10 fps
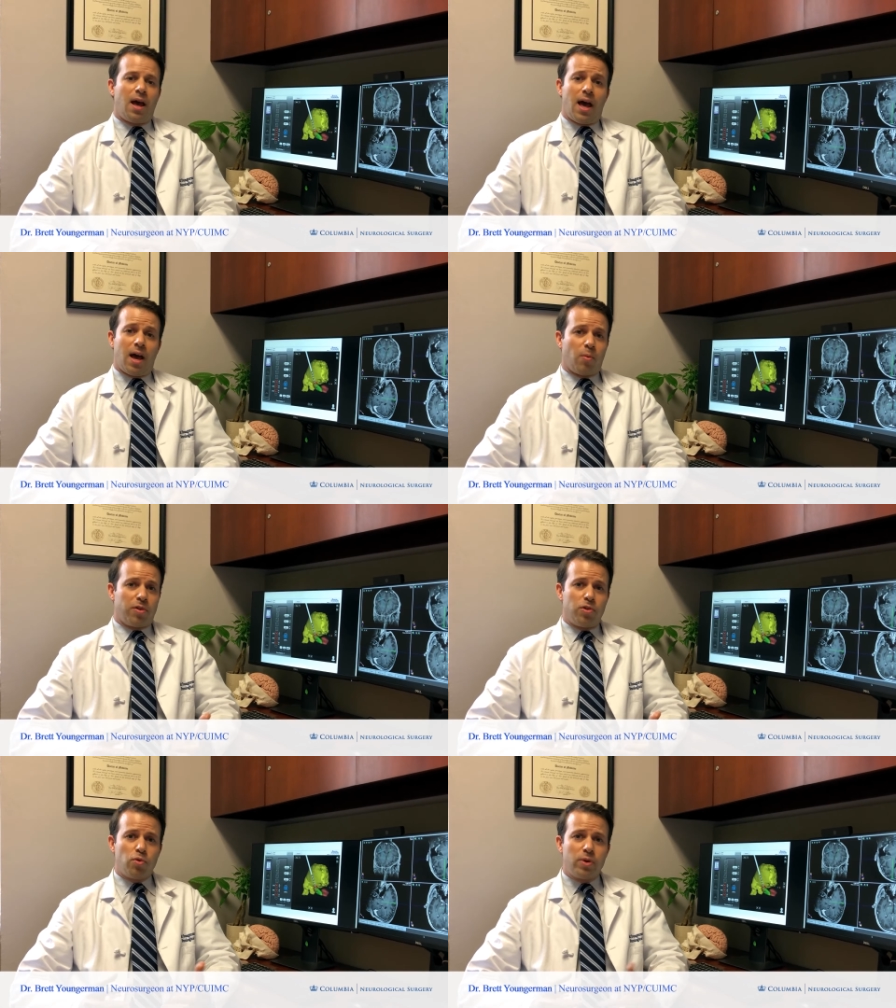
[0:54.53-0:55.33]
And with
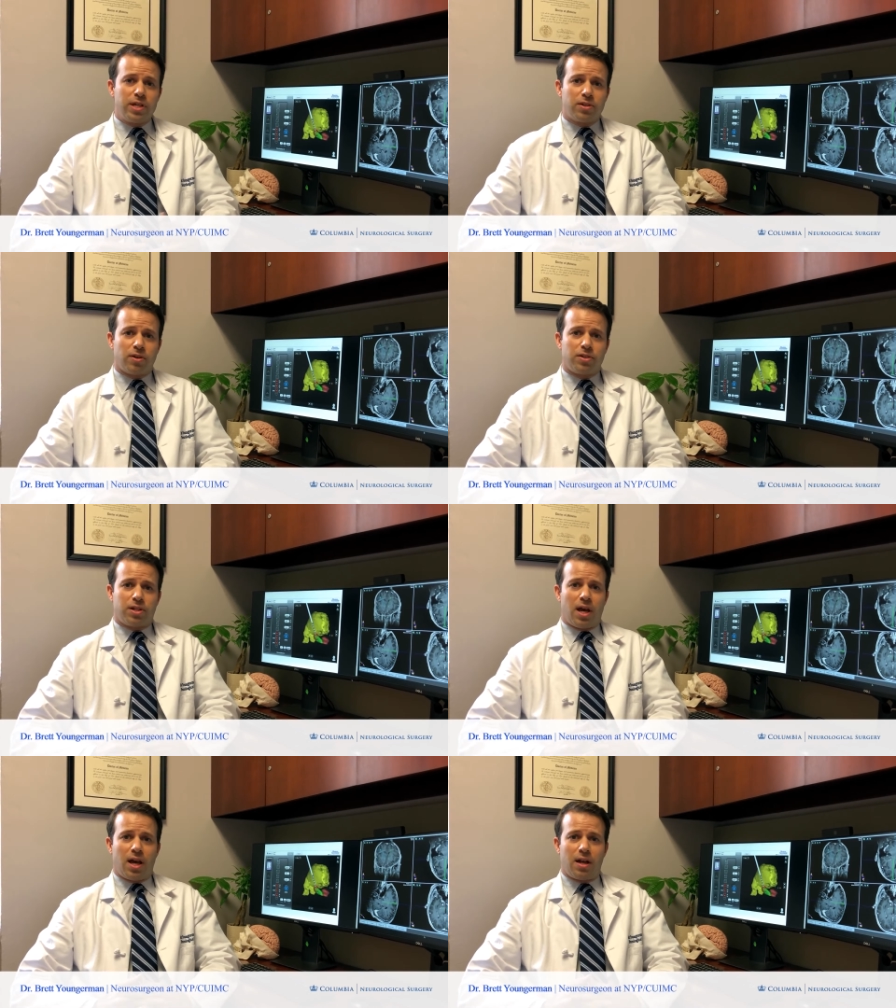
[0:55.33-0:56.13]
new research
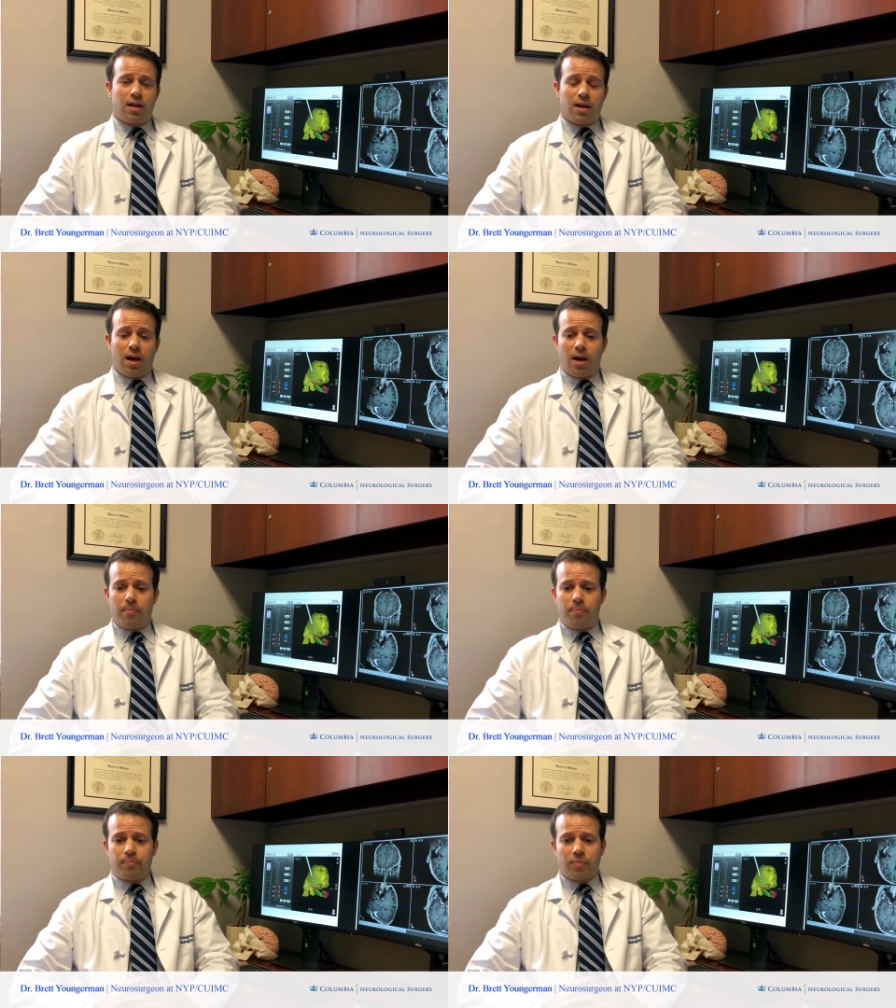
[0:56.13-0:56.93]
and,
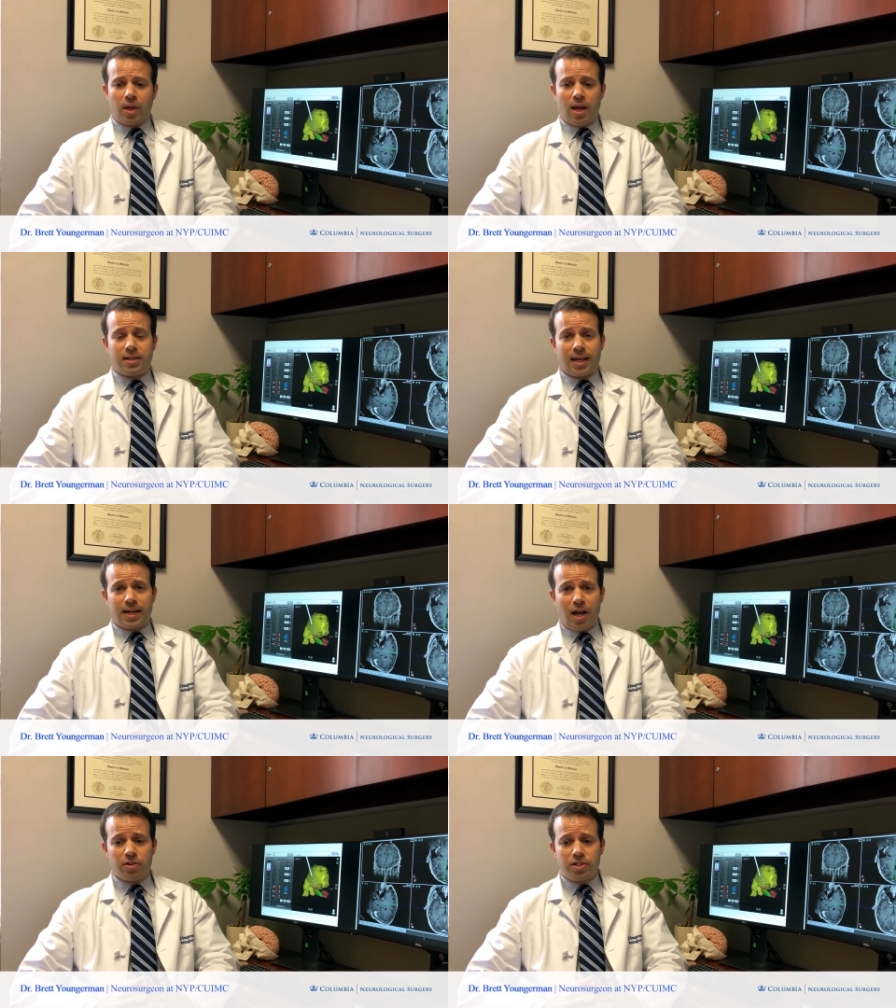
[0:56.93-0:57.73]
um, and
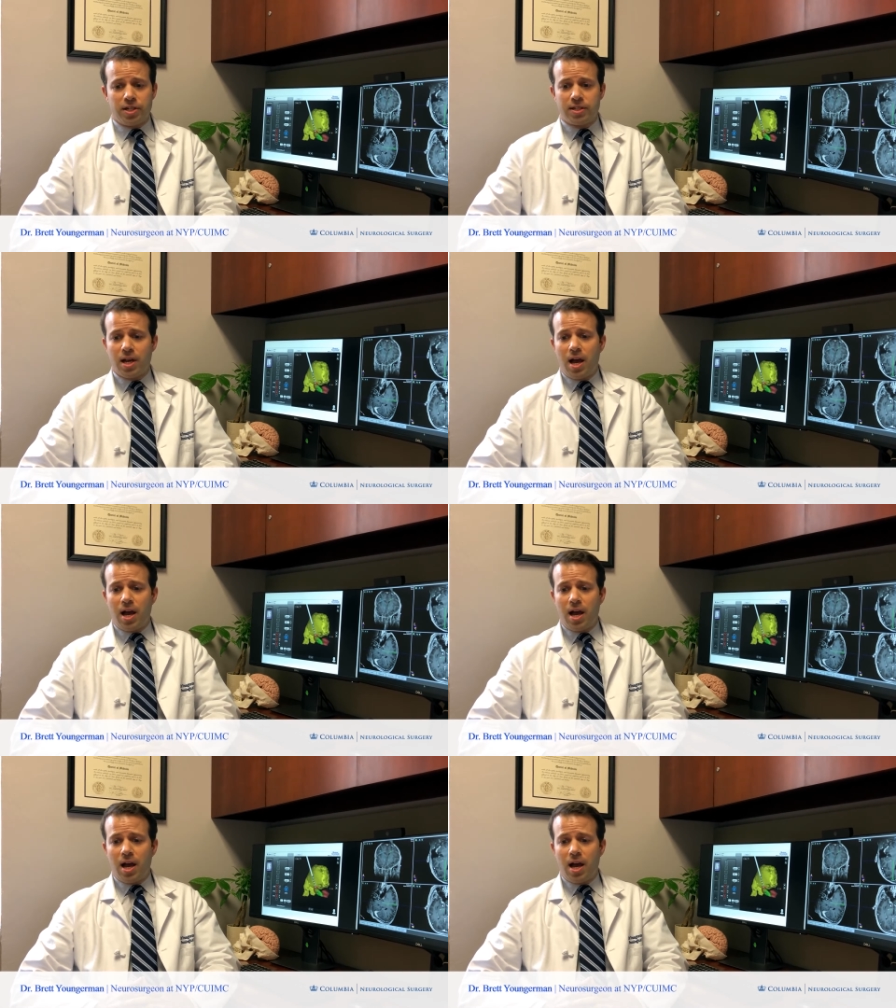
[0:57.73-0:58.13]
technologies,